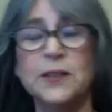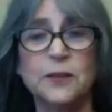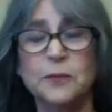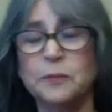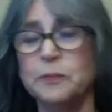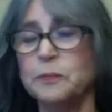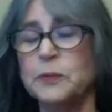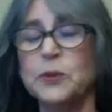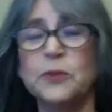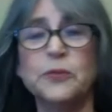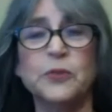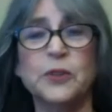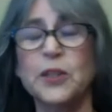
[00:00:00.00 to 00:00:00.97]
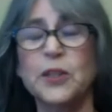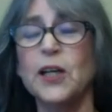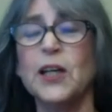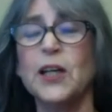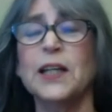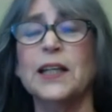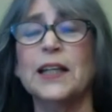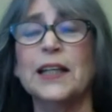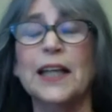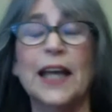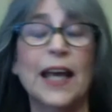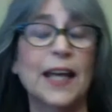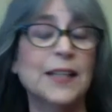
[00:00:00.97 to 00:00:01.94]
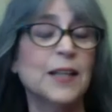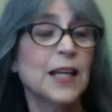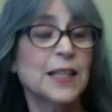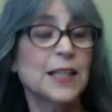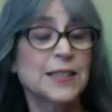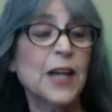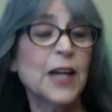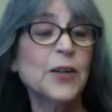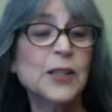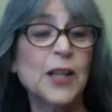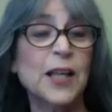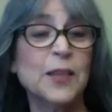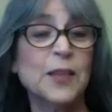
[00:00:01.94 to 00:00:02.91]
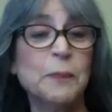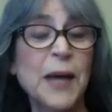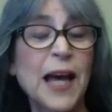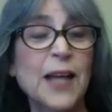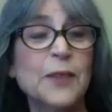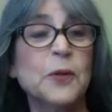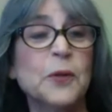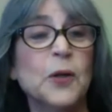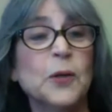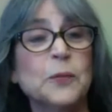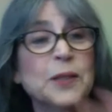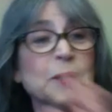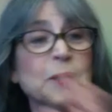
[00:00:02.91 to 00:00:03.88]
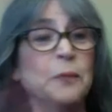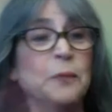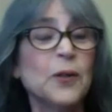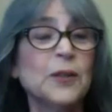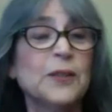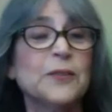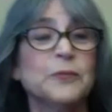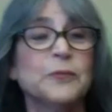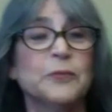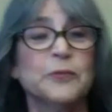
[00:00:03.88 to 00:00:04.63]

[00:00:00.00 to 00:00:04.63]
a beautiful garden and terry cloth bathrobes and a bowl of